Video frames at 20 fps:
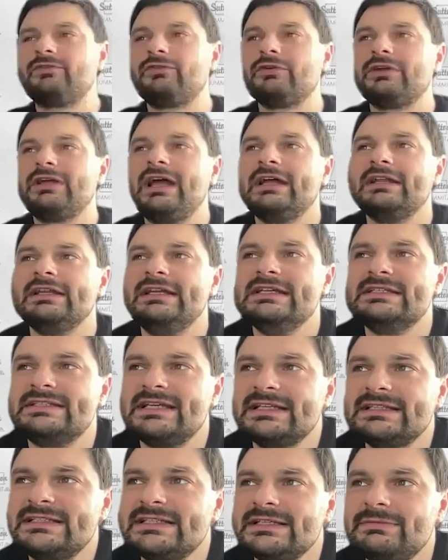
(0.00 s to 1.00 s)
forget he
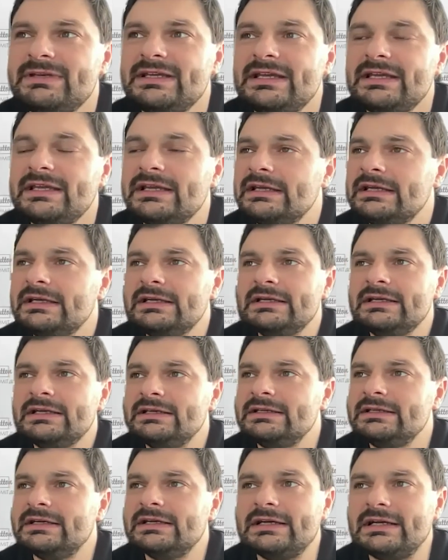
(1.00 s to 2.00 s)
said to me
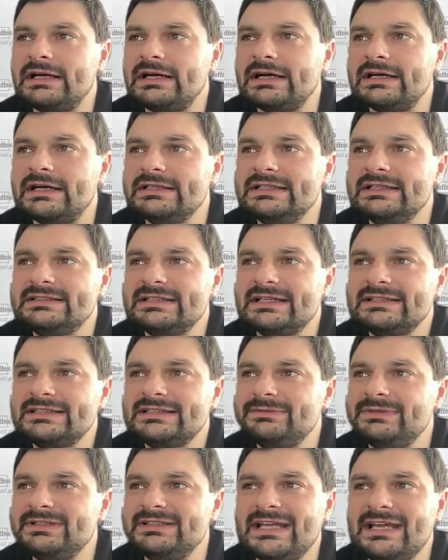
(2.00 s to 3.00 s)
uh, he said
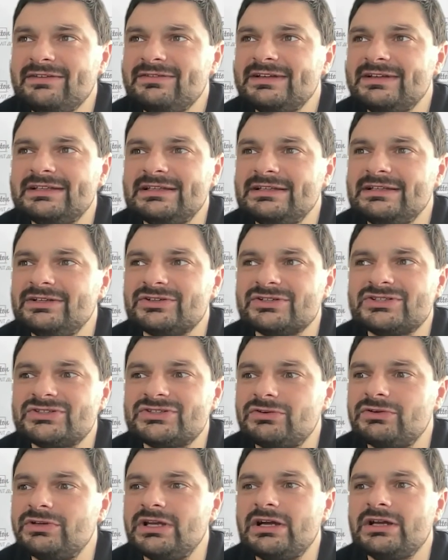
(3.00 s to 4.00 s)
to me, David, you're
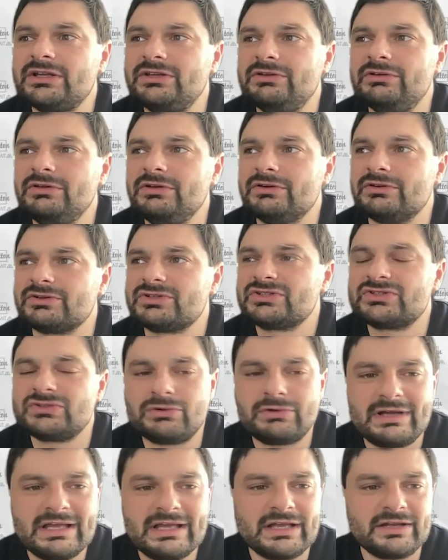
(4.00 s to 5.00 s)
so young, you, are
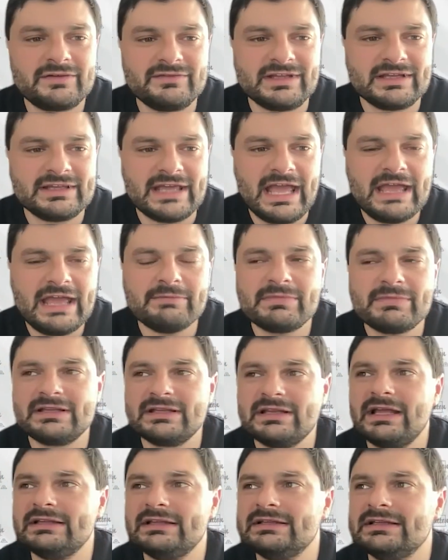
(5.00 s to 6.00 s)
so ahead of the game.
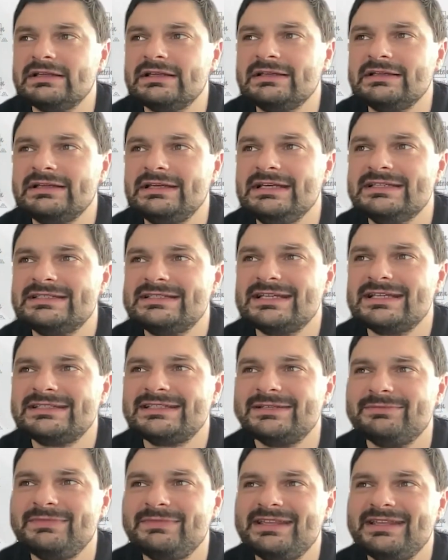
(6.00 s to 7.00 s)
And, and he said
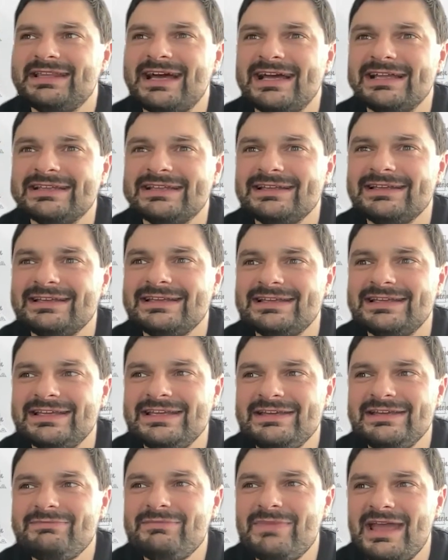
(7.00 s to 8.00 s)
to me that
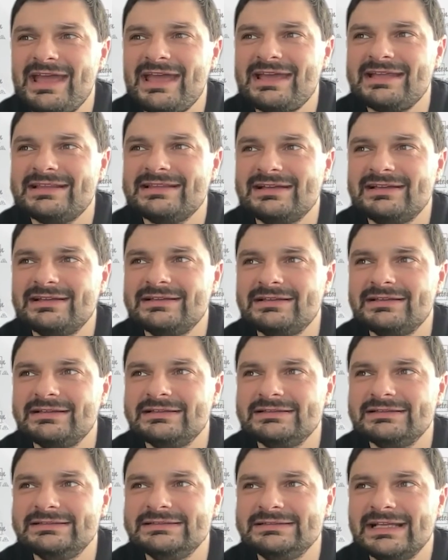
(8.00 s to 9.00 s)
he made
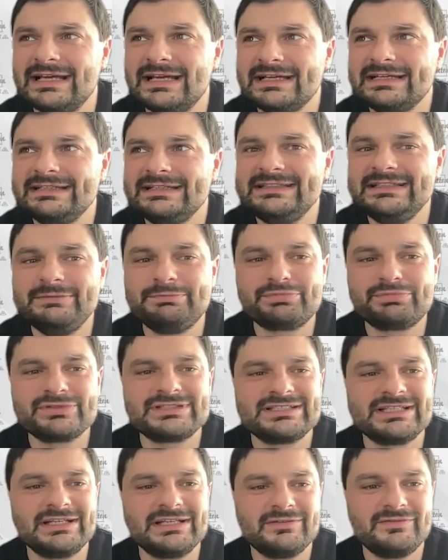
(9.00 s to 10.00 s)

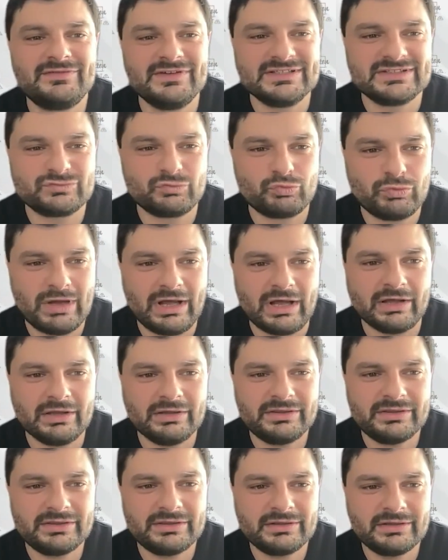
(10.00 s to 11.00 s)
90% of his
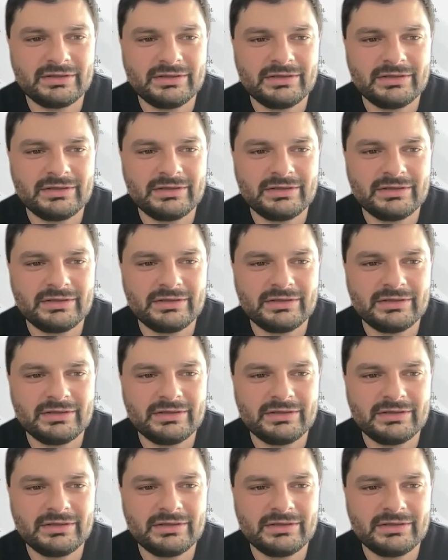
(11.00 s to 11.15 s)
wealth